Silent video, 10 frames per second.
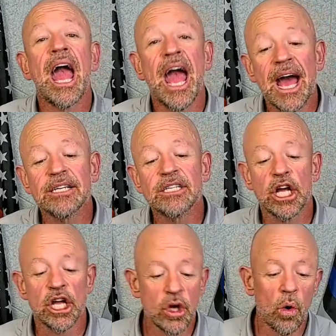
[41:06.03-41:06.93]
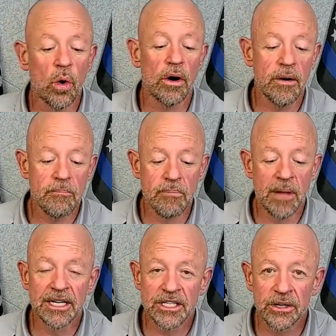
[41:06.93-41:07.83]
and your
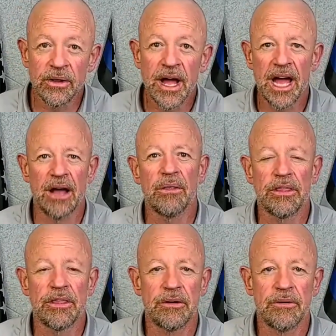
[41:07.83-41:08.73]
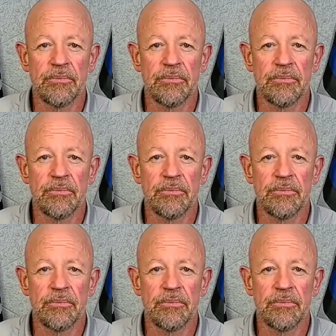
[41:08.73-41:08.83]
mental health.